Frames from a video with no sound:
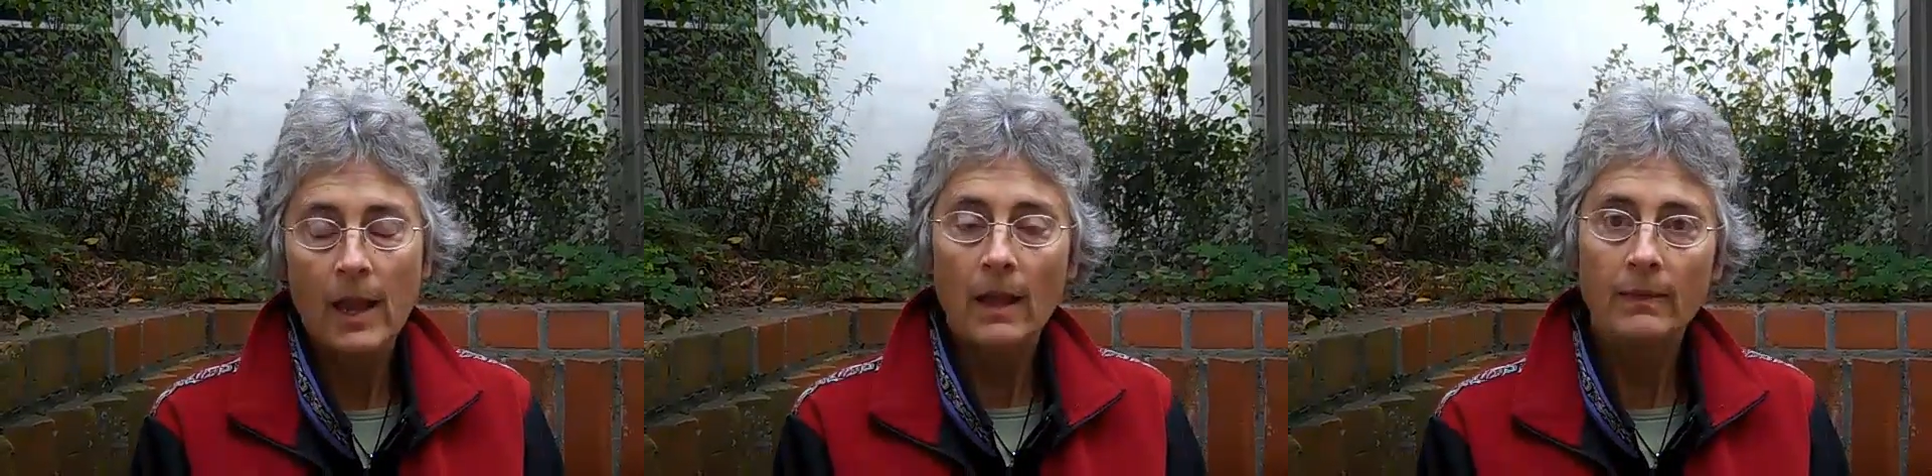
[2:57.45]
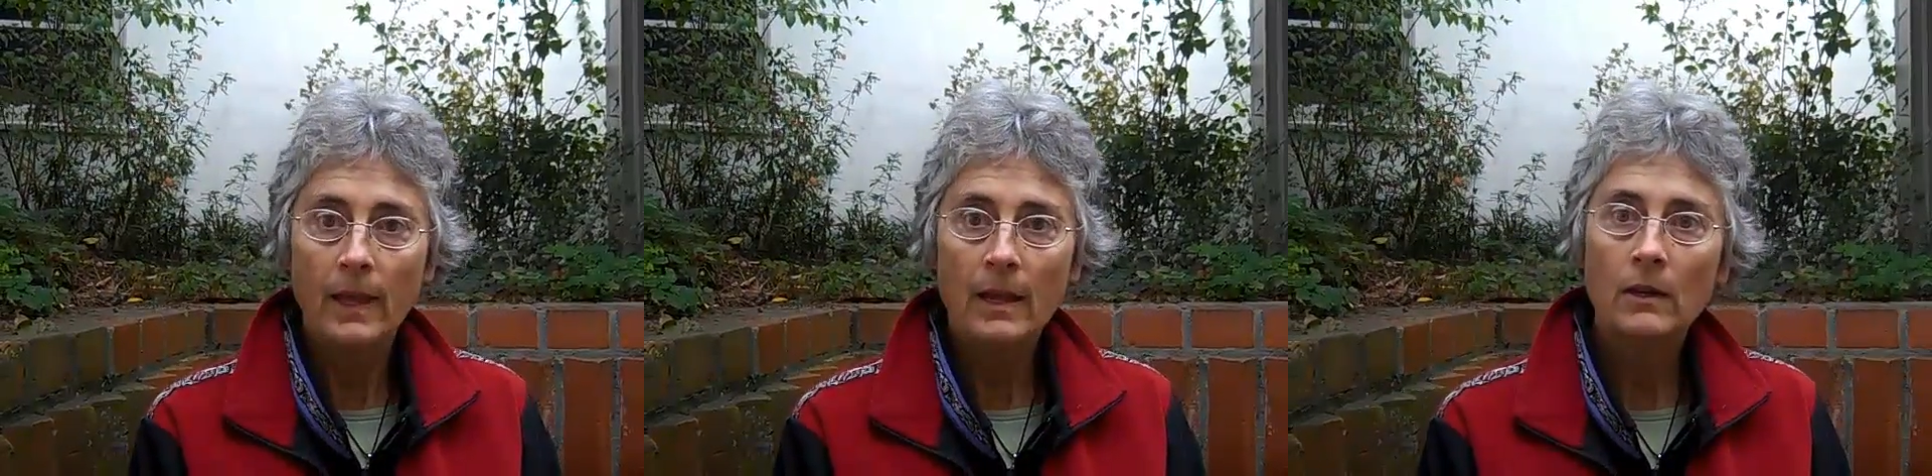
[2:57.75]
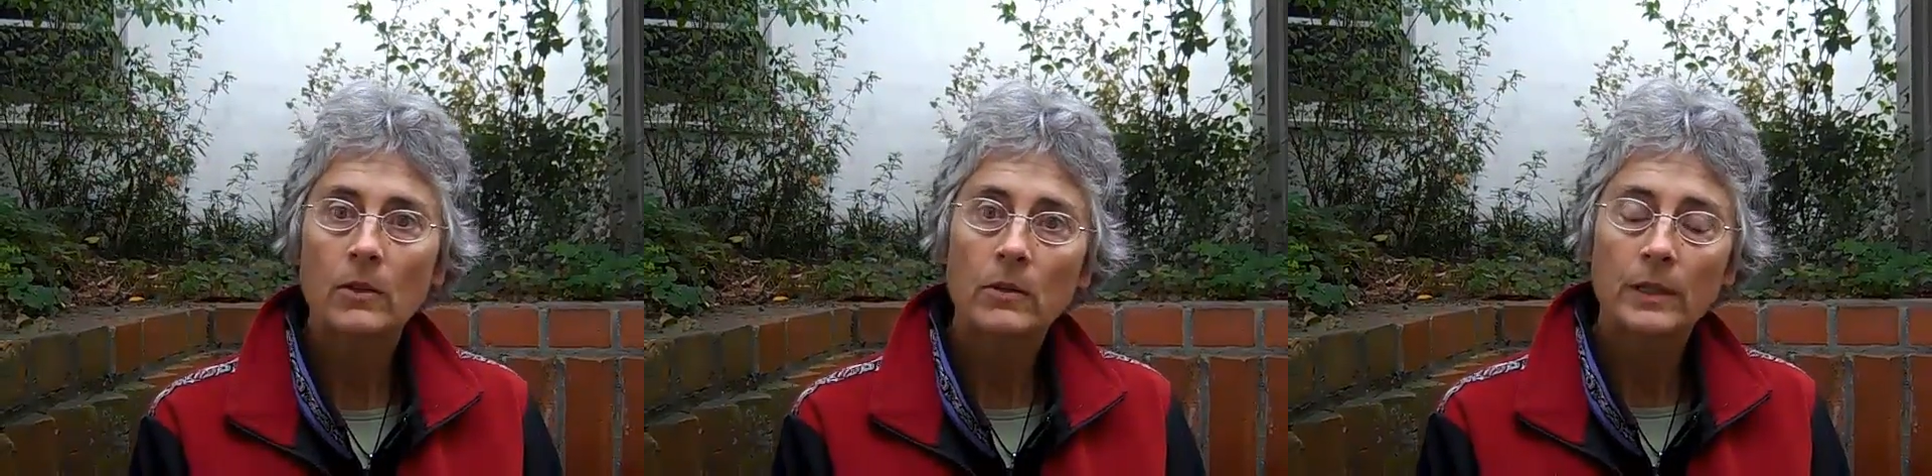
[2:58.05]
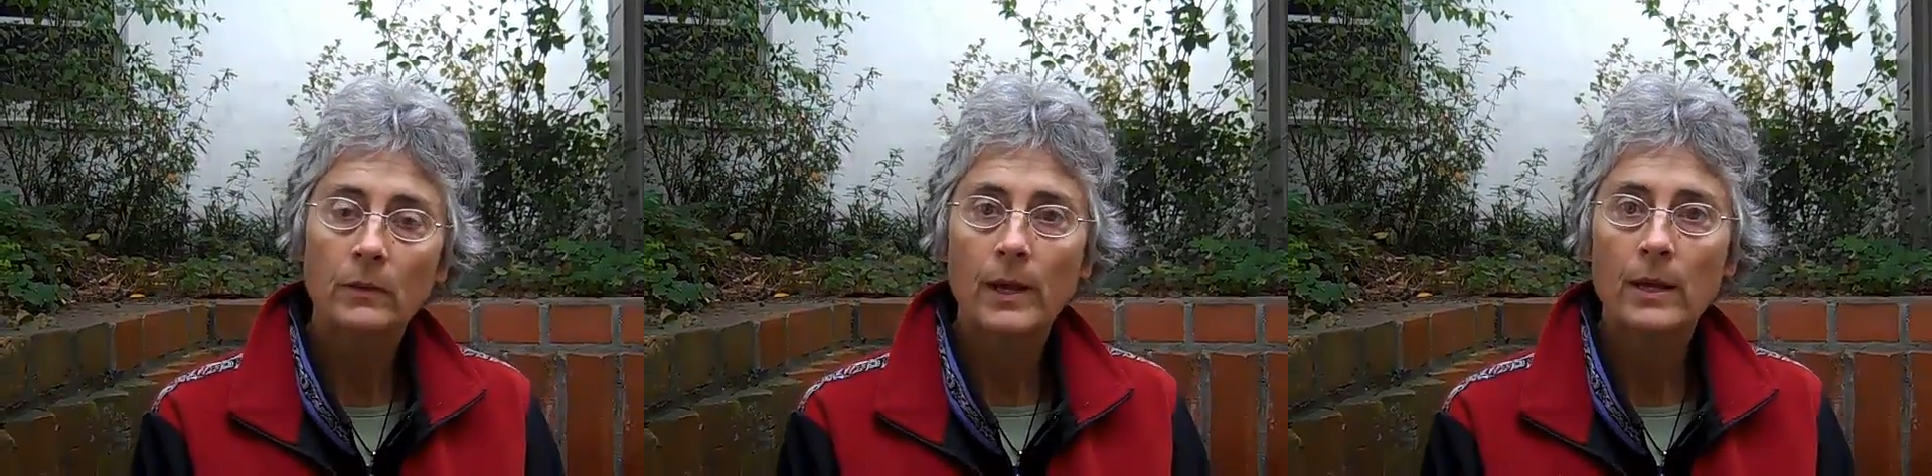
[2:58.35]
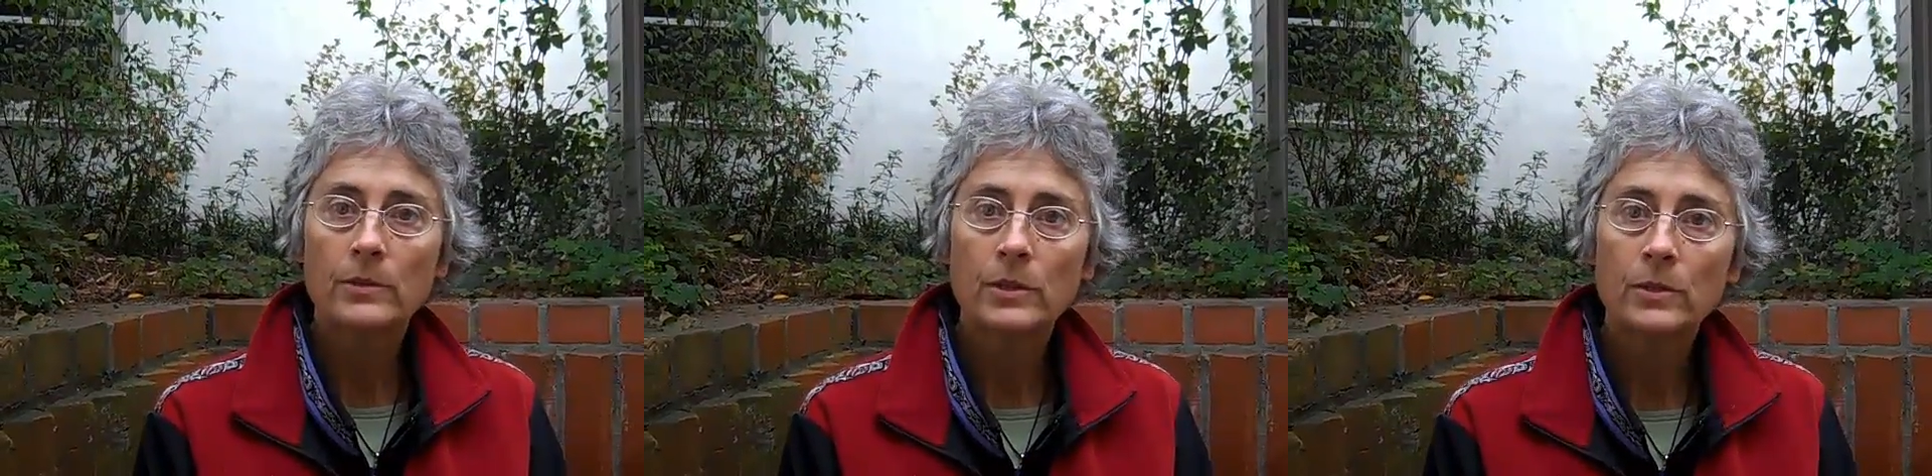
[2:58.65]
and they are going
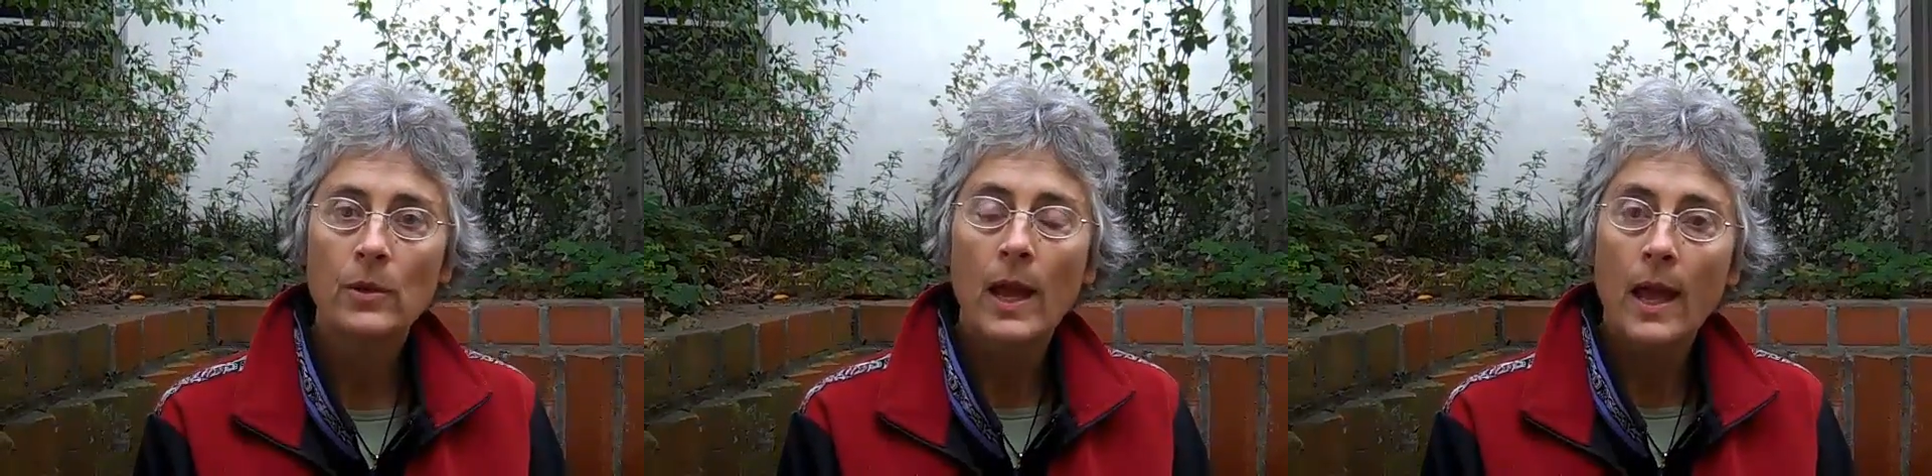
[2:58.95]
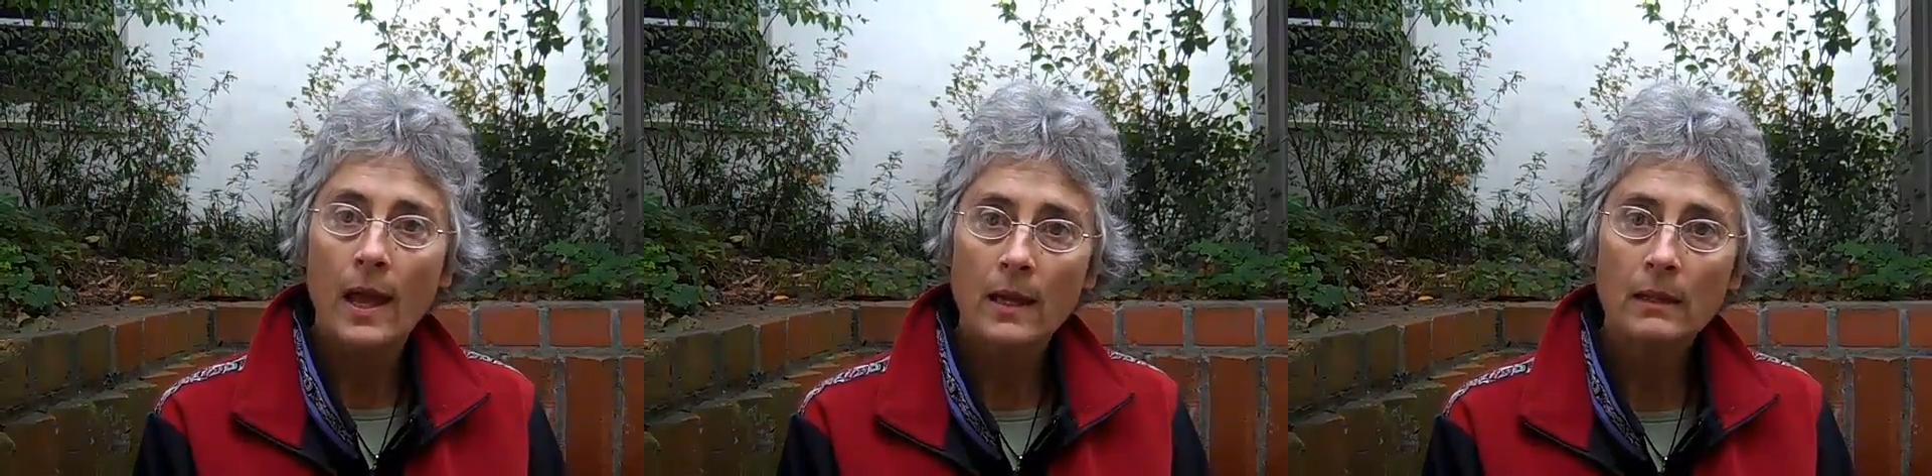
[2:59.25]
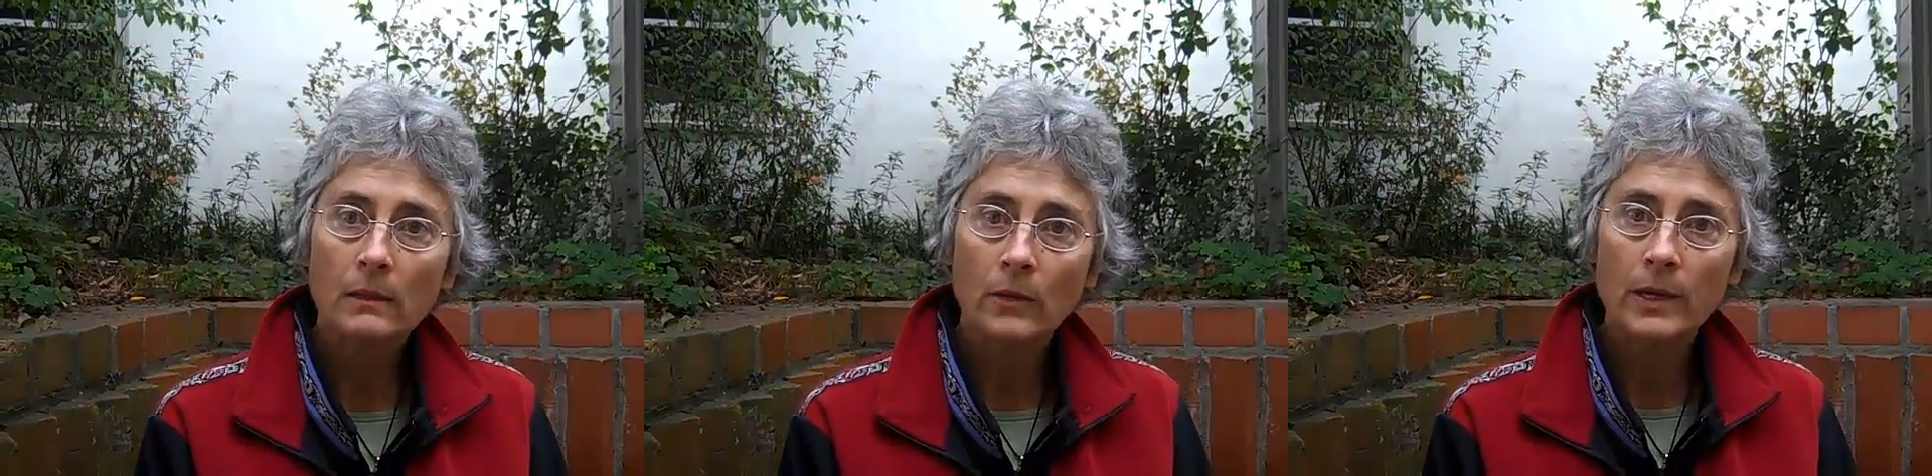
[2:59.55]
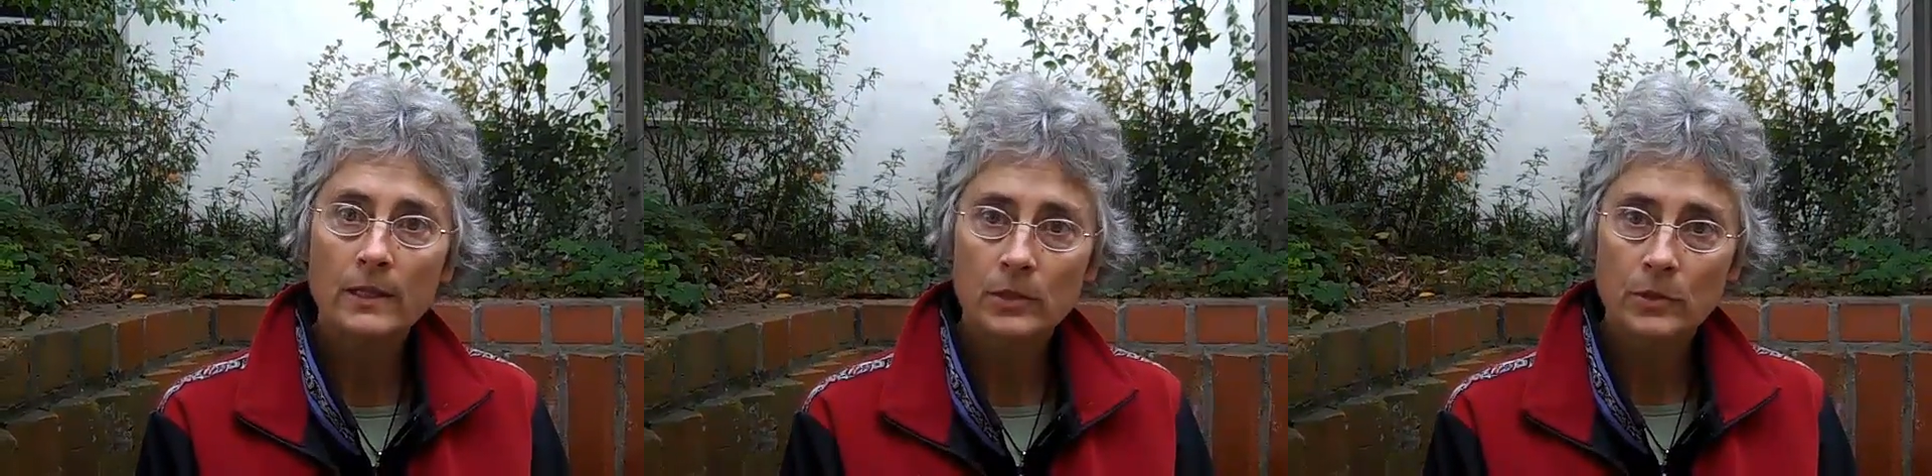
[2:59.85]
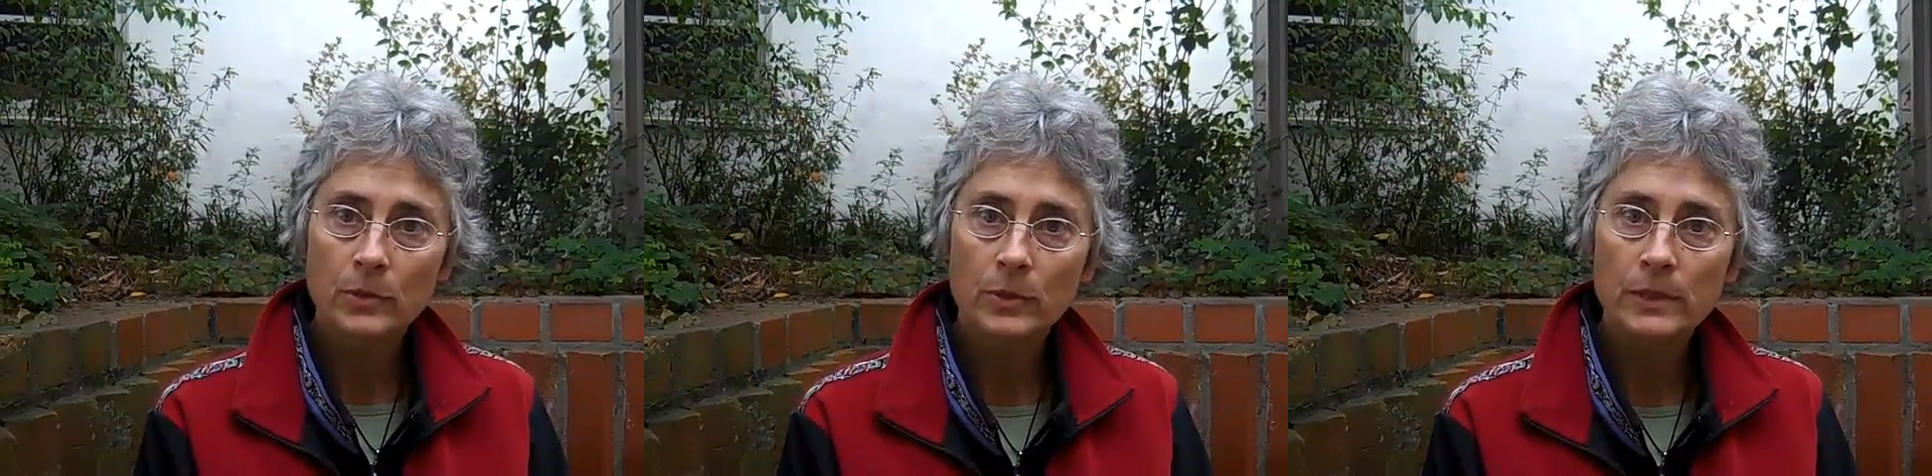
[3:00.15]
around to 8th grade
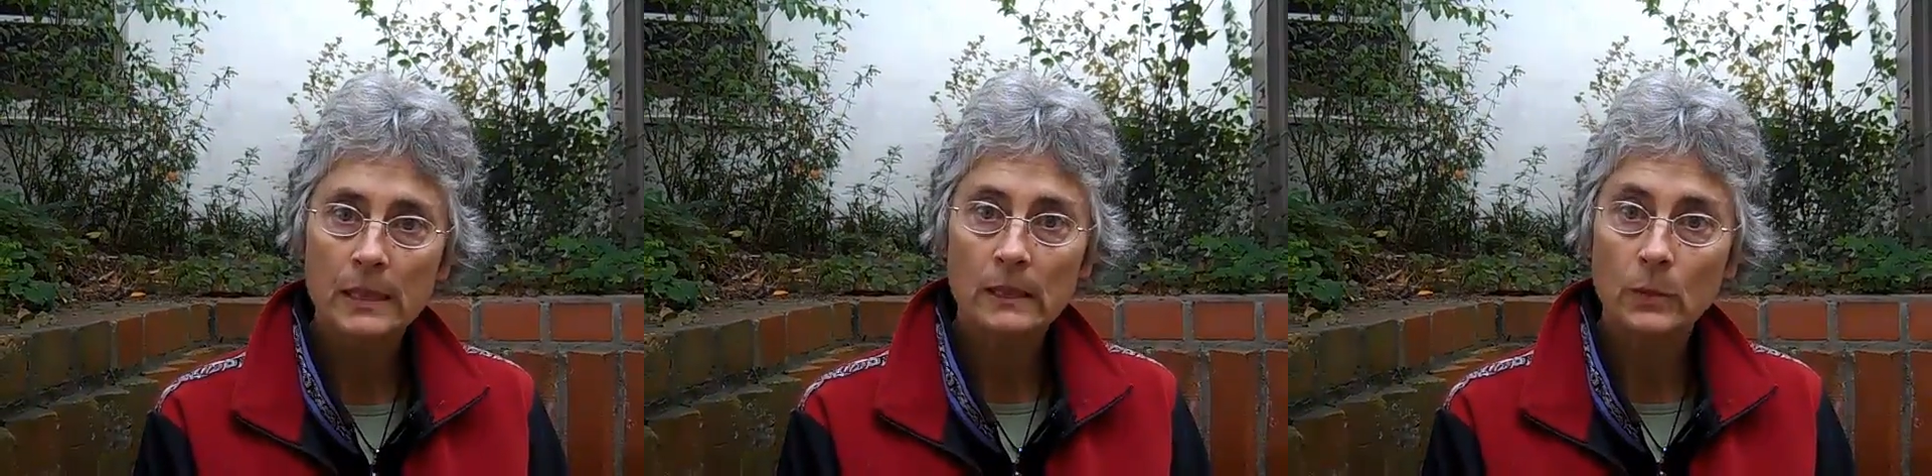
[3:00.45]
schools in